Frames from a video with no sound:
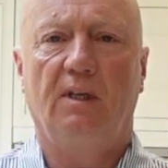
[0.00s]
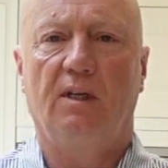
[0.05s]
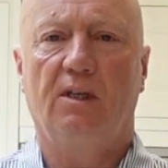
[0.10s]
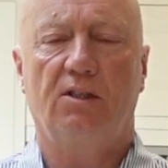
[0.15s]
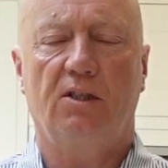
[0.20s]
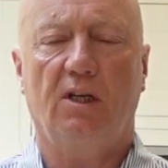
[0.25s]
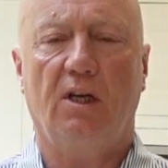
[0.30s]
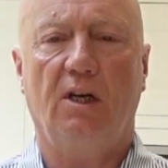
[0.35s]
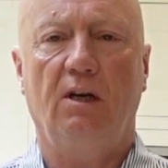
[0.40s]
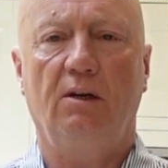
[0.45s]

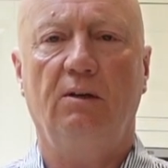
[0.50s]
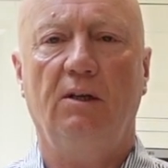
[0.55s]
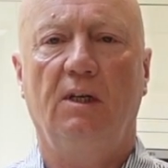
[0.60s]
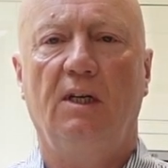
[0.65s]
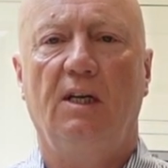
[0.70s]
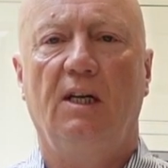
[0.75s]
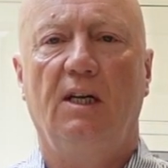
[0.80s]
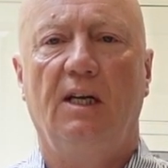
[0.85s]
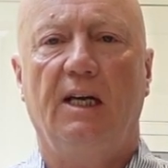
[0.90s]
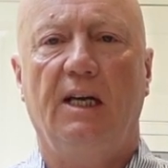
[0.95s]
so
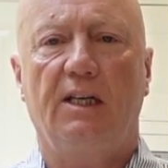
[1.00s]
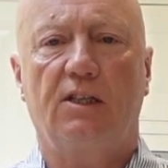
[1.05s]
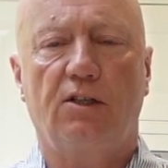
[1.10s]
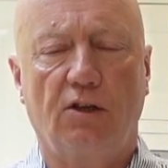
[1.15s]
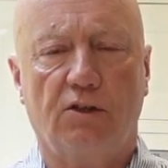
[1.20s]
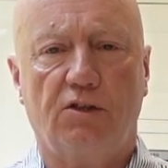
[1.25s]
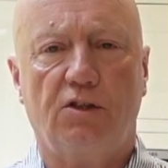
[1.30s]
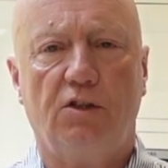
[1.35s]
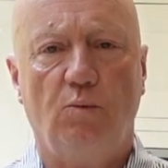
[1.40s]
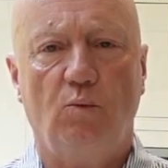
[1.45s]
it's
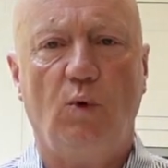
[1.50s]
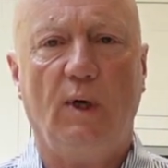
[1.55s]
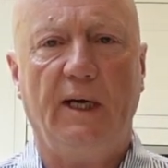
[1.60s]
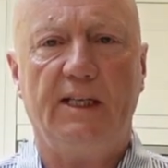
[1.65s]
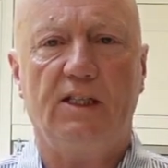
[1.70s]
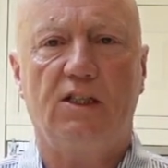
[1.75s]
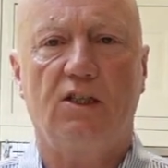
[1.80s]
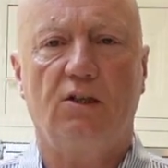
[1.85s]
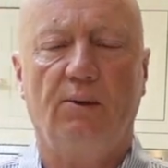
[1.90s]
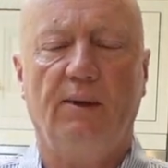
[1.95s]
got some
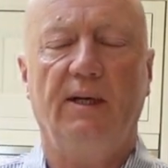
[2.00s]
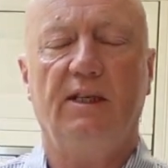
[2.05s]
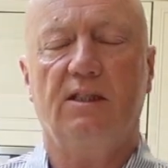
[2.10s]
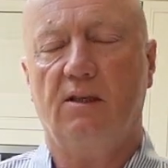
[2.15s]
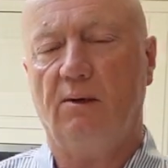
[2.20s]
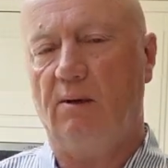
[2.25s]
weight to it,